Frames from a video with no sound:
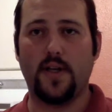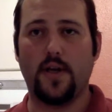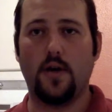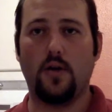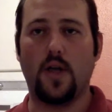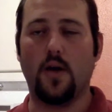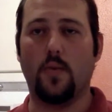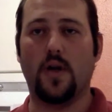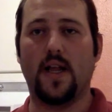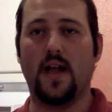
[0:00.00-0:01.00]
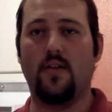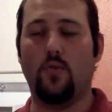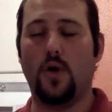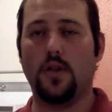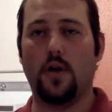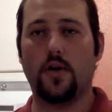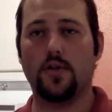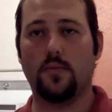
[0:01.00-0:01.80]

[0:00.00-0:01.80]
to go, and we're going to have one larger